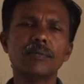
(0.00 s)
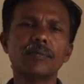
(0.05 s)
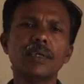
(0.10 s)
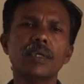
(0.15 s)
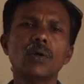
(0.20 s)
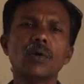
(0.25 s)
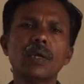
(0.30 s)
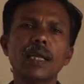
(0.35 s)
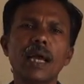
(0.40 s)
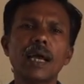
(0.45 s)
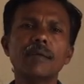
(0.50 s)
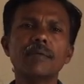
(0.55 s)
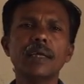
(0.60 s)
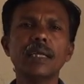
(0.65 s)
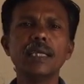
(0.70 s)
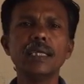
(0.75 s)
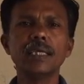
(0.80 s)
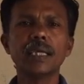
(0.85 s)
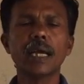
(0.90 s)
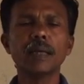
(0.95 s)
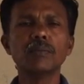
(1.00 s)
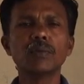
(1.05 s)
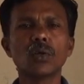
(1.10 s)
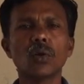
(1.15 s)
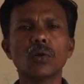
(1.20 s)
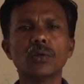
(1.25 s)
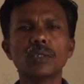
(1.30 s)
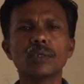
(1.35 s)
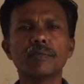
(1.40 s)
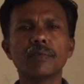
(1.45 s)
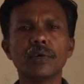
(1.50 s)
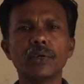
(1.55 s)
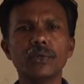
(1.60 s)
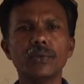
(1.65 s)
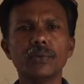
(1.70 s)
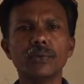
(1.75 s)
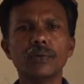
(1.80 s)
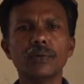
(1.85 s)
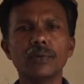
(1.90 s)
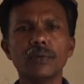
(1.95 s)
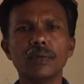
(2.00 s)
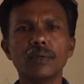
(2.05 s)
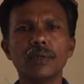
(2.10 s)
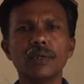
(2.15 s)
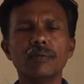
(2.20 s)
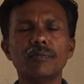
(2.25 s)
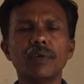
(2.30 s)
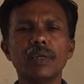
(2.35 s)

We don't have any time slots for you.